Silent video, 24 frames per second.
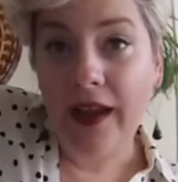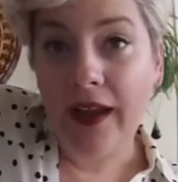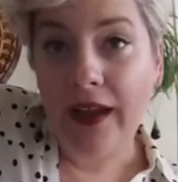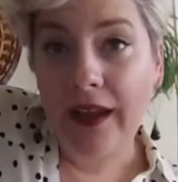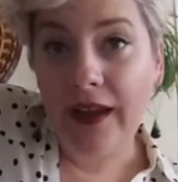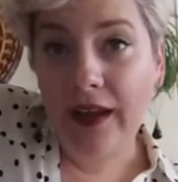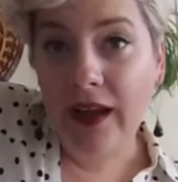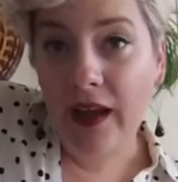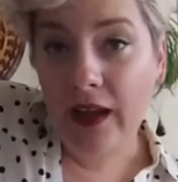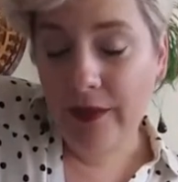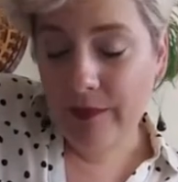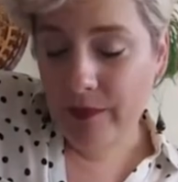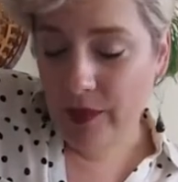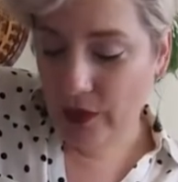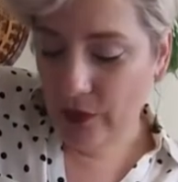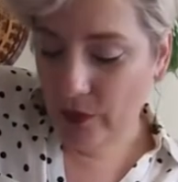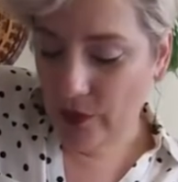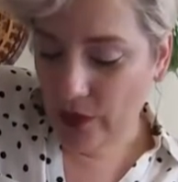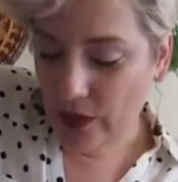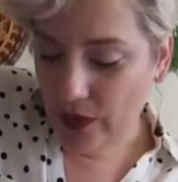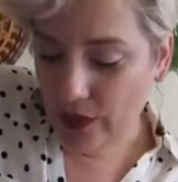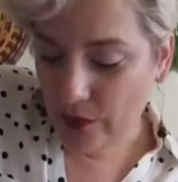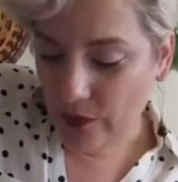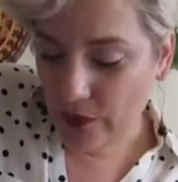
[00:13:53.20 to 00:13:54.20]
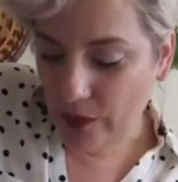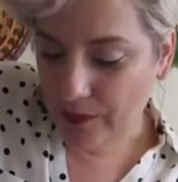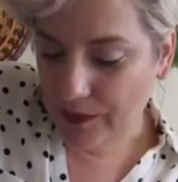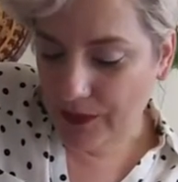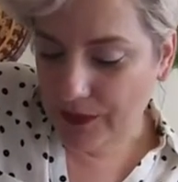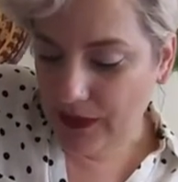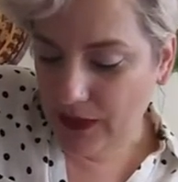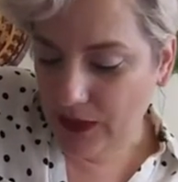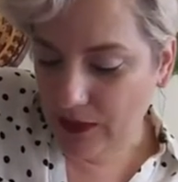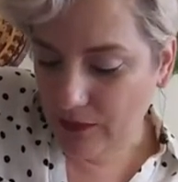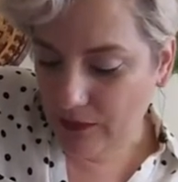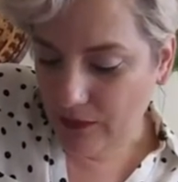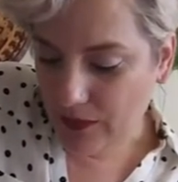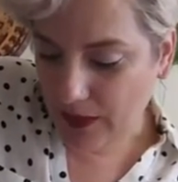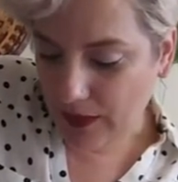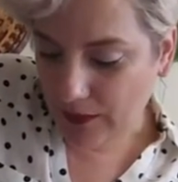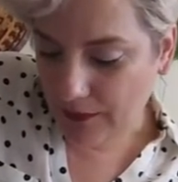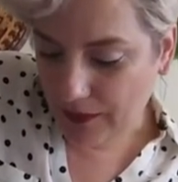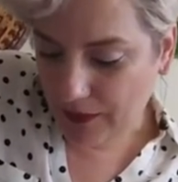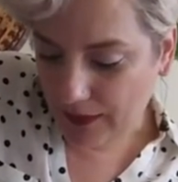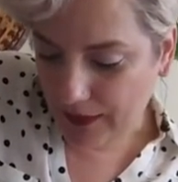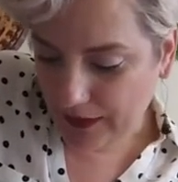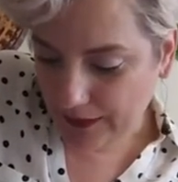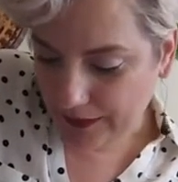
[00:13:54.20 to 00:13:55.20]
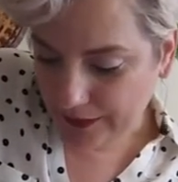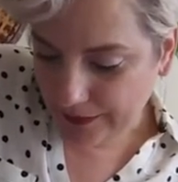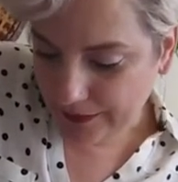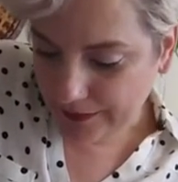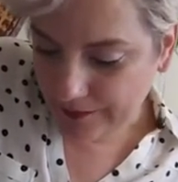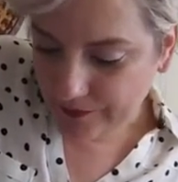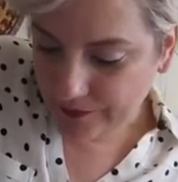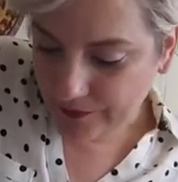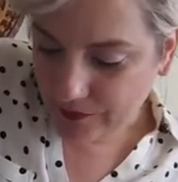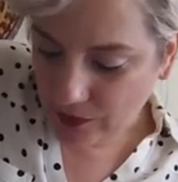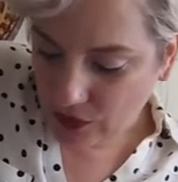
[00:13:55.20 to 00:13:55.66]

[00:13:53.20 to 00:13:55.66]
And I'm going to want to repeat my pattern.